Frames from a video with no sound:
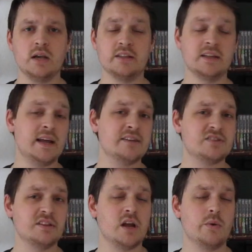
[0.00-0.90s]
and the last
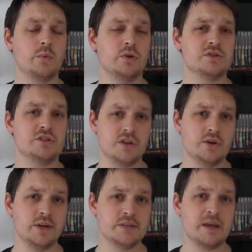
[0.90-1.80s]
thing that I would want to
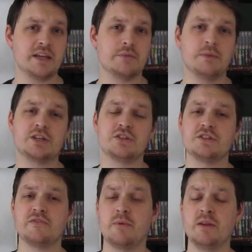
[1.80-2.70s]
do is make commissions
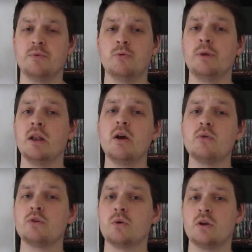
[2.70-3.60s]
for people below
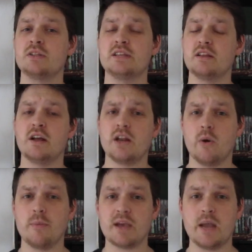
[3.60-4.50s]
the quality that I know
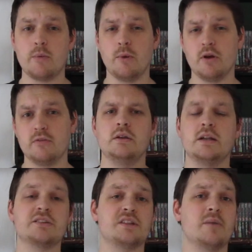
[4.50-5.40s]
I'm capable of.
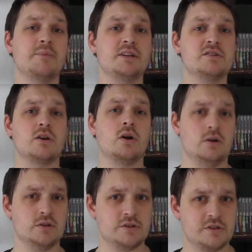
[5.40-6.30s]
Next up is
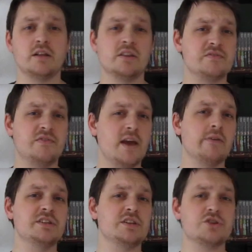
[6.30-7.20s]
cost. Now this
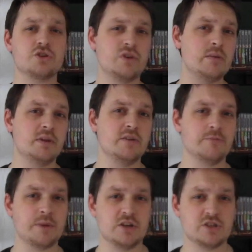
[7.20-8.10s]
varies extremely
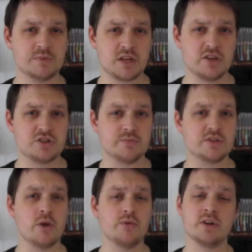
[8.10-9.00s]
from custom to custom,
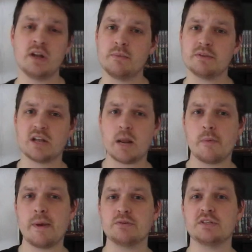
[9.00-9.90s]
so the numbers that I'm
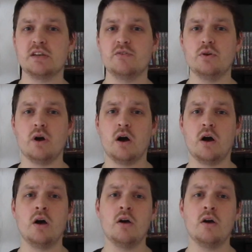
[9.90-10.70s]
about to give you are